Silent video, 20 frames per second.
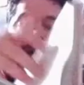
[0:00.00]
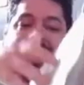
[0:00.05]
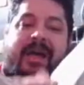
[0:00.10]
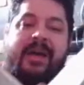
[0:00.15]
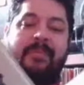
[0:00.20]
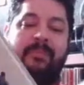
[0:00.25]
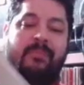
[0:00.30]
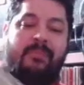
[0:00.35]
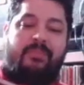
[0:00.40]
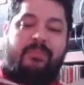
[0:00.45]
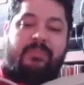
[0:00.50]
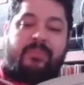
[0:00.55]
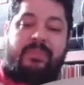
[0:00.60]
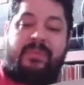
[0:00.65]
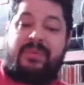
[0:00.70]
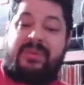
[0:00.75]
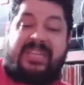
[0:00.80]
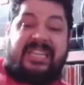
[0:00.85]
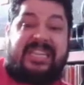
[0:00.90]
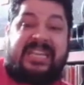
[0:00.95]

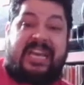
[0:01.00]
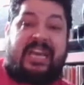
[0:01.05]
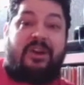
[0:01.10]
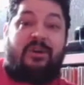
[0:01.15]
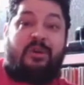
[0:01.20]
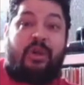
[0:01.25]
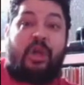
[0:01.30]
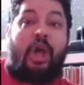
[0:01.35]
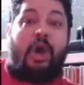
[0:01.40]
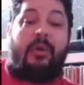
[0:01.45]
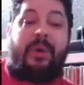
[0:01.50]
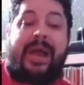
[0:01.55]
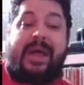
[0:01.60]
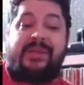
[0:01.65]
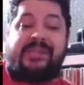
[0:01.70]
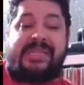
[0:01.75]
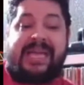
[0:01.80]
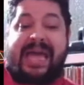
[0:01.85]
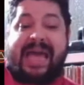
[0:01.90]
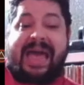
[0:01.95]
gear
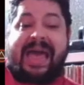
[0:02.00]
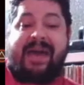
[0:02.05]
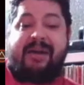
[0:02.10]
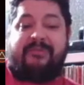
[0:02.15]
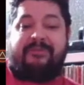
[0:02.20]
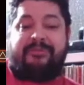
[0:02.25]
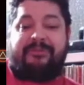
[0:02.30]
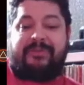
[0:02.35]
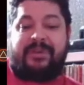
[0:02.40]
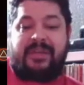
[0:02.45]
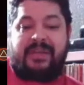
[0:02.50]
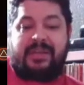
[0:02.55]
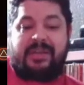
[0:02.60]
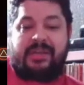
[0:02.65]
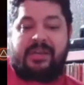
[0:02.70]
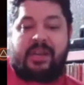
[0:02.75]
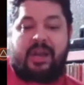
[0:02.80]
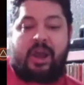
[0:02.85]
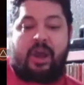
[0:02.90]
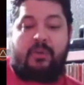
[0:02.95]
loadout to have.
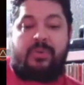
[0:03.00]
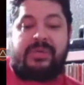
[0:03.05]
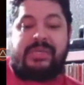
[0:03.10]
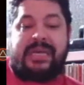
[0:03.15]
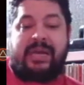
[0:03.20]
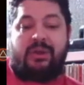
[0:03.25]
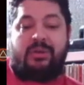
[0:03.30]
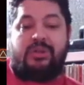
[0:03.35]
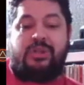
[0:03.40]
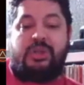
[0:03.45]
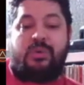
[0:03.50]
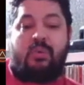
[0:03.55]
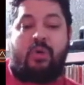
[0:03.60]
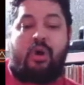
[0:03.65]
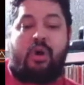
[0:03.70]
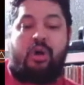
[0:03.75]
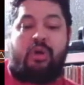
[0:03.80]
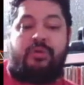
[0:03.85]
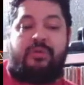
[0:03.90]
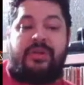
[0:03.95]
It tells you
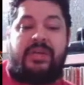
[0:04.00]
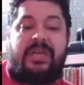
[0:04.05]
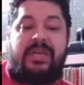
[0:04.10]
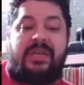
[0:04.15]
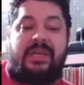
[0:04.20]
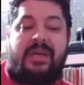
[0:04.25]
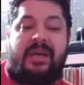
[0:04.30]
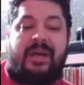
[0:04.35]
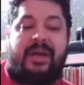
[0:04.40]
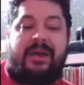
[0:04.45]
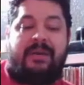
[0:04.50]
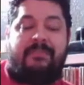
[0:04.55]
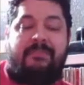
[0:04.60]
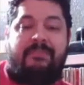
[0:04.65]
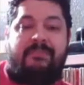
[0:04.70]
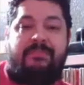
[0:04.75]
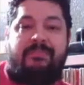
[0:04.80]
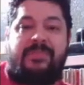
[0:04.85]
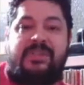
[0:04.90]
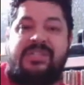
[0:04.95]
all the
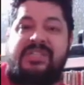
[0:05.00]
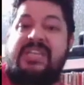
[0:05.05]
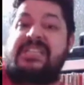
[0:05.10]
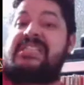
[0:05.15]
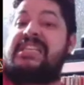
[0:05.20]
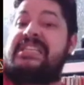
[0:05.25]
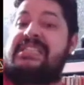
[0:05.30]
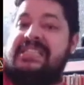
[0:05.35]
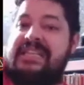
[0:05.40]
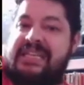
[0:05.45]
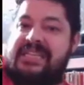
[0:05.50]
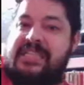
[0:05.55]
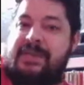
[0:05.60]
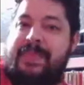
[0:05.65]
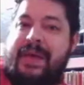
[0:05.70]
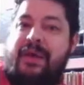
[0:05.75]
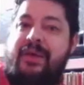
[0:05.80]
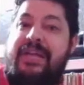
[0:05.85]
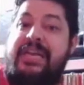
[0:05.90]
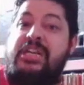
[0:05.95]
statistics
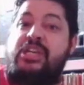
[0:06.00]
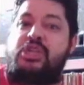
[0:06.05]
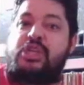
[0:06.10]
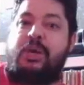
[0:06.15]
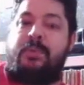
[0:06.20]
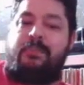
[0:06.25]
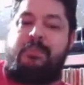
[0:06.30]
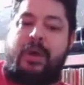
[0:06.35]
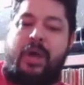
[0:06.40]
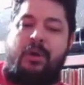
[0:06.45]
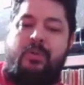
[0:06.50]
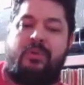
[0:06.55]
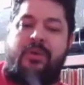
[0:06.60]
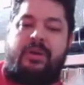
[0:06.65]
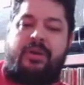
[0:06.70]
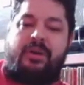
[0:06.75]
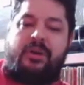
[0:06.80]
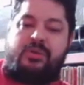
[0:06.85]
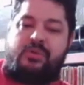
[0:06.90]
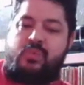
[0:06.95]
about each
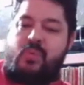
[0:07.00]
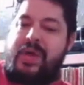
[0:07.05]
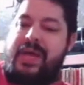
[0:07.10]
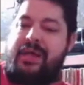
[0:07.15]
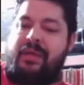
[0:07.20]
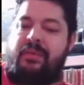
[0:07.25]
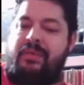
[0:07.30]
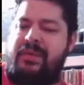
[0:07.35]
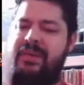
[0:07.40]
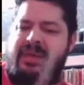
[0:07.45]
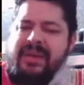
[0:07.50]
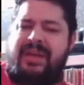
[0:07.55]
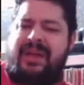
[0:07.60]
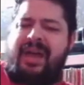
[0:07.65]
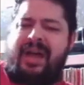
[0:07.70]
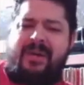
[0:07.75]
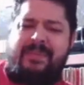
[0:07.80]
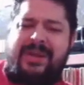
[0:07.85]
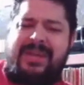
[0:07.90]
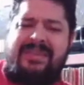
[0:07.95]
component as well.
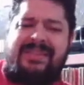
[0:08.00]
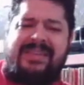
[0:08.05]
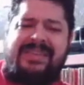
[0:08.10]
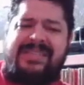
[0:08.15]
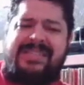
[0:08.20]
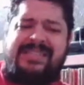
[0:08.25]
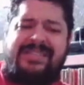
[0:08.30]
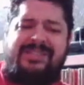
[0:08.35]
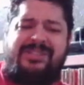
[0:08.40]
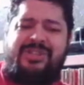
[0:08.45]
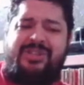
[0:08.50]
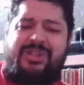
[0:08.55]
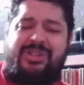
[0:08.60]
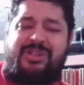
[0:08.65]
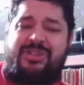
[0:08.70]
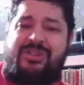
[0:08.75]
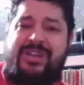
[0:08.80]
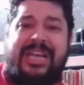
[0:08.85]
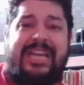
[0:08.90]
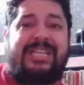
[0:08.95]
I mean, this
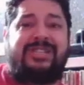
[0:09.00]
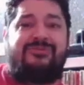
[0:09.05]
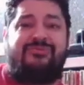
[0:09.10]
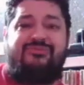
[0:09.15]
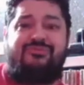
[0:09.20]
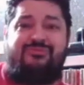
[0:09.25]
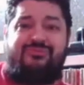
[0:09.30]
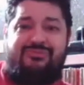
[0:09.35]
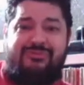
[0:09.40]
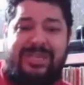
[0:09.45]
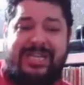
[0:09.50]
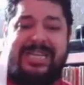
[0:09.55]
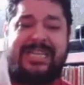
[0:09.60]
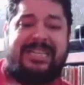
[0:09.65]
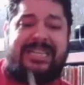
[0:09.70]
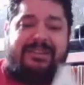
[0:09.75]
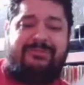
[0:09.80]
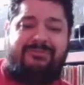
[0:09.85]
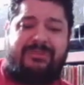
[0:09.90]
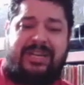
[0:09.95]
is it's
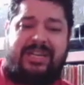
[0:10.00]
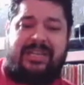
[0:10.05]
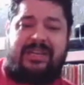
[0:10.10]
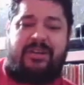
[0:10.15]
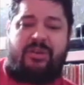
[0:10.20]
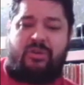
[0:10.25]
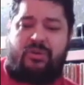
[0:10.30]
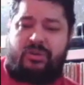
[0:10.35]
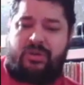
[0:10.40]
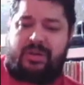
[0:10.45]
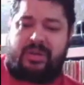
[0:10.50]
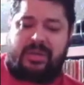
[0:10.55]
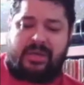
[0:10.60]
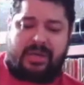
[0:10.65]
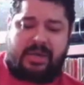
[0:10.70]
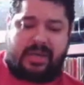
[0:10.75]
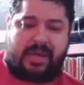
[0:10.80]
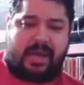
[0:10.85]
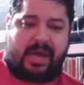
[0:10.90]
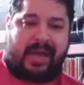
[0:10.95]
really, really good.
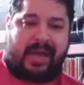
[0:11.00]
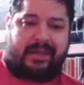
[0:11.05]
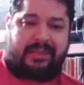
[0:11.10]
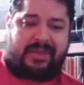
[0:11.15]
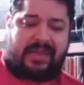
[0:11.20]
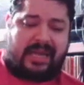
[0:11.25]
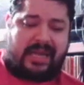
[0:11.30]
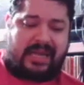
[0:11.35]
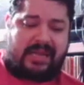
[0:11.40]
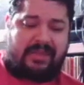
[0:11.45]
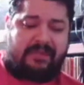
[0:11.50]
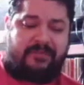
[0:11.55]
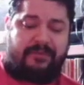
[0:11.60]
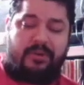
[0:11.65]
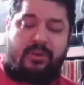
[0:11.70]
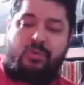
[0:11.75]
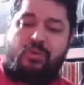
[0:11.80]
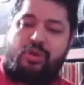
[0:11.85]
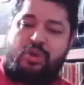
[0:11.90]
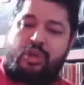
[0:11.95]
I think in the
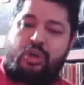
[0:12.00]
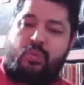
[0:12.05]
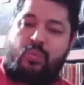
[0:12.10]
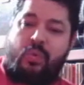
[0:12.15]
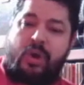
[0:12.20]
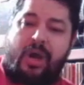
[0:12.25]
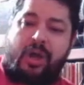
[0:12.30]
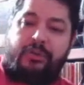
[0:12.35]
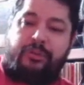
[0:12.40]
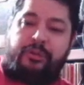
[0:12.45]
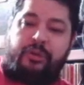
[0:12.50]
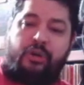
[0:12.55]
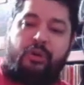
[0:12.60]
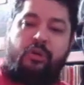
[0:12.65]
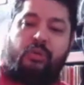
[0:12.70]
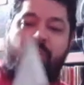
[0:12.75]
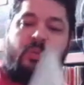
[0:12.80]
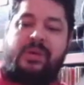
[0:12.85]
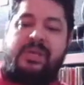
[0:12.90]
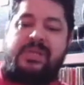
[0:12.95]
future what I'll
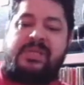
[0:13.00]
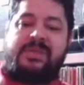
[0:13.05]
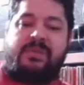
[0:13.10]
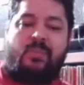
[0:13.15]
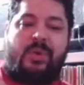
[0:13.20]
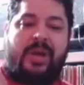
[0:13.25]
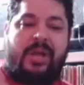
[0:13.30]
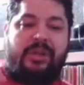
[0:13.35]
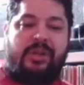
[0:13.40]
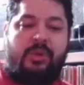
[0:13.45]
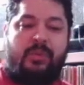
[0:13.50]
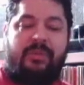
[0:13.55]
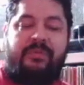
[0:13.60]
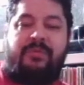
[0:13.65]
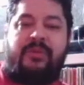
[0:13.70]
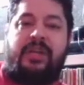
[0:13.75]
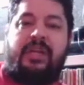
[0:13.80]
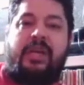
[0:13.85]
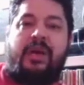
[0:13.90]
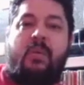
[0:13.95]
do is that when I do a
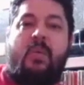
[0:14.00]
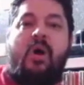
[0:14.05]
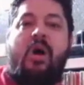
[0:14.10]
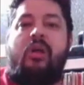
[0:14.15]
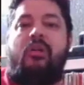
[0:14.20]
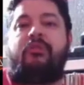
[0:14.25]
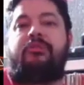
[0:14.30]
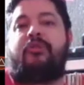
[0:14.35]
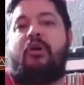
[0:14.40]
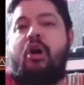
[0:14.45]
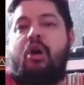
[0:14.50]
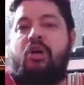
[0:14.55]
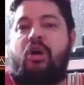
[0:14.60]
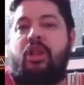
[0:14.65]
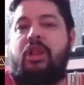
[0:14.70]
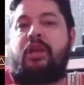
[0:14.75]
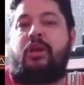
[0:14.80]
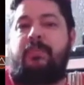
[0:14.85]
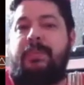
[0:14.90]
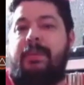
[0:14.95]
video, I'll talk
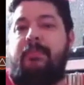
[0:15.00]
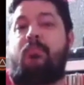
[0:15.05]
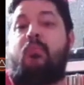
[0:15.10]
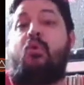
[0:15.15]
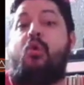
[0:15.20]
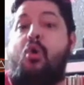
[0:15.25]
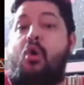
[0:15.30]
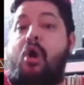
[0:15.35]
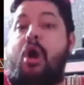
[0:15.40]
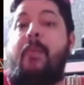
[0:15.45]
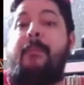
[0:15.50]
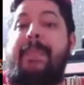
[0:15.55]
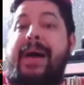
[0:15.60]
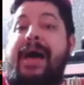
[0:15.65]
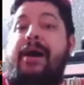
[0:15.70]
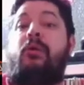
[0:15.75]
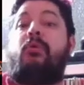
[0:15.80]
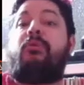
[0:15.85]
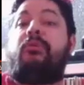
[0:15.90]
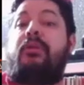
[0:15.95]
a little bit more
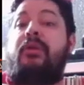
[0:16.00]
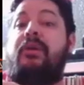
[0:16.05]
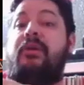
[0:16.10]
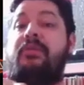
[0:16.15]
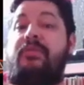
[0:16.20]
about